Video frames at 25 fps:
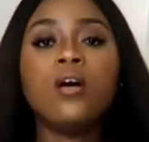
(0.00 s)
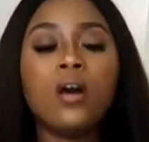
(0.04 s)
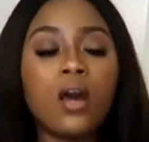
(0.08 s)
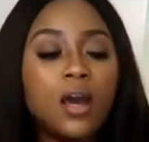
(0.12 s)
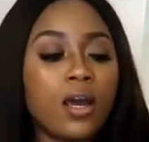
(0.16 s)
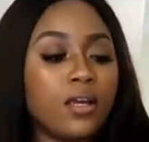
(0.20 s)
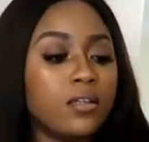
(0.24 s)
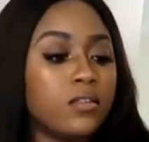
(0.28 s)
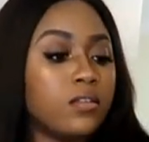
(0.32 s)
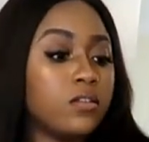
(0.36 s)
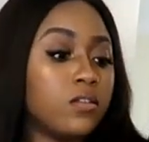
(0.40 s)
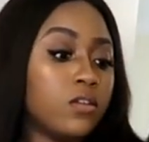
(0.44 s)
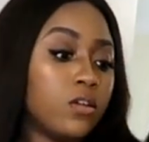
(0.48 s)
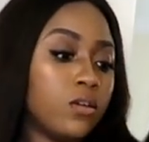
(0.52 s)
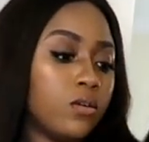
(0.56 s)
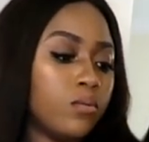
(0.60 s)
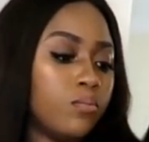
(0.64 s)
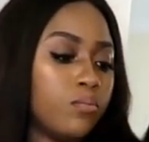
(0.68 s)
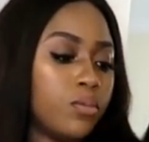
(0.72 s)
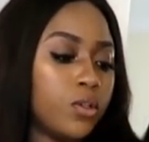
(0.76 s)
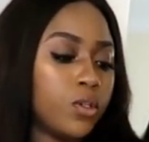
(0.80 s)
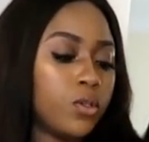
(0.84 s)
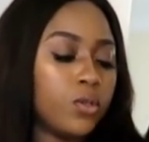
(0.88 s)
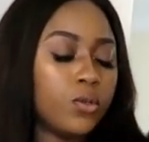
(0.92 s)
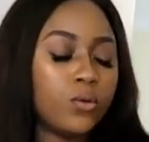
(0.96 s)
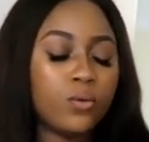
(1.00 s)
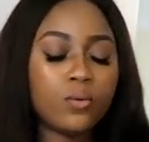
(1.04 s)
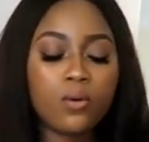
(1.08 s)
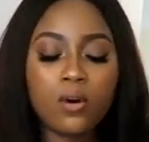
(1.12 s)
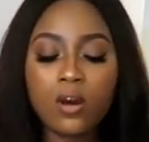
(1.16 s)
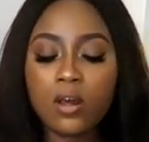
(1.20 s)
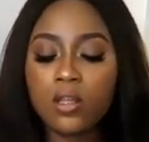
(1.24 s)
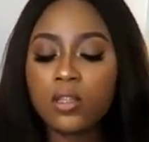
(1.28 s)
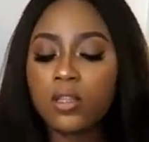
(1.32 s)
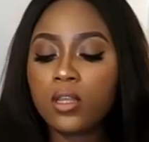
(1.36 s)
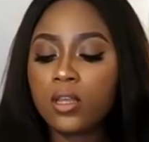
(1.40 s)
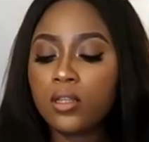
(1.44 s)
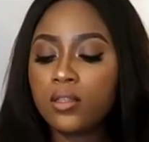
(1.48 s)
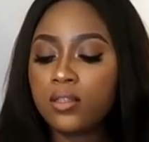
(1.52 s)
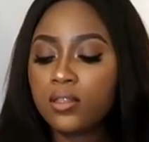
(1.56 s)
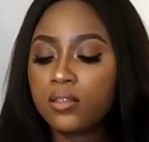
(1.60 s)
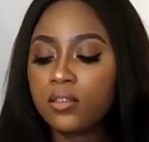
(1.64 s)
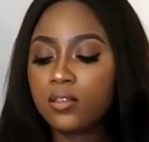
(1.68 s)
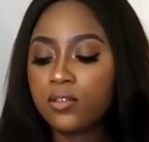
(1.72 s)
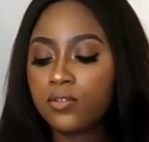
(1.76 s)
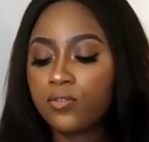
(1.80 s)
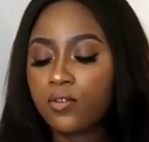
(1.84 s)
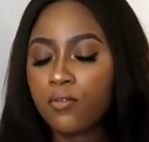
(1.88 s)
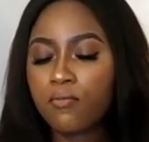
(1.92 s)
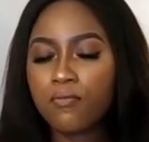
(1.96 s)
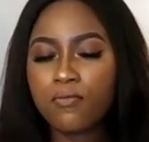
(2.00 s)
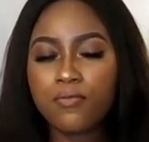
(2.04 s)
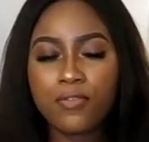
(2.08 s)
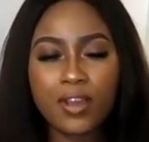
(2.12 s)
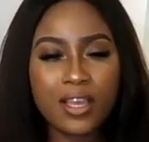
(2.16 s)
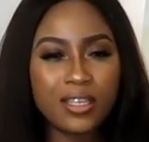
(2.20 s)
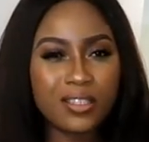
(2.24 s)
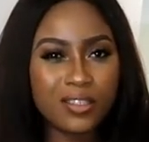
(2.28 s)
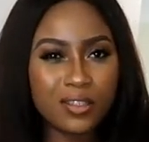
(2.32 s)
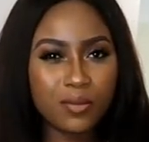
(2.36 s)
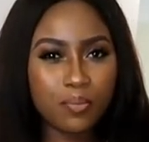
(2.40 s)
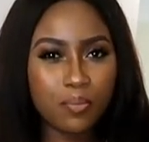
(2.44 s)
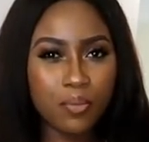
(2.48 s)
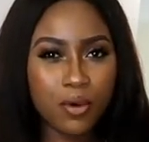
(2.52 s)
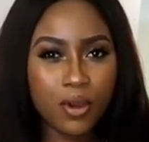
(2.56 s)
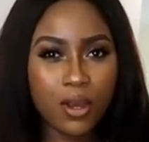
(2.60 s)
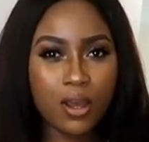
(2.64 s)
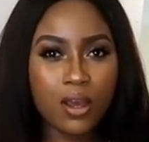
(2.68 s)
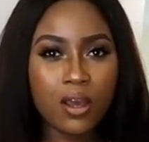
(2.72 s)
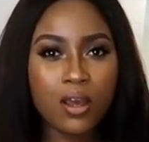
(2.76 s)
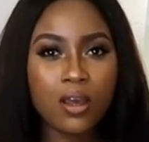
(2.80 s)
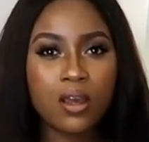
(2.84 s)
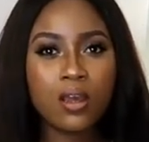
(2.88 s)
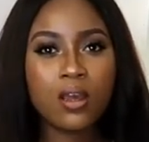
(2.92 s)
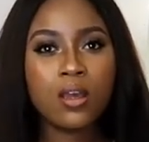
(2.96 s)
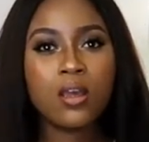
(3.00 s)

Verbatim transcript: as the blue one. This is from Vesper.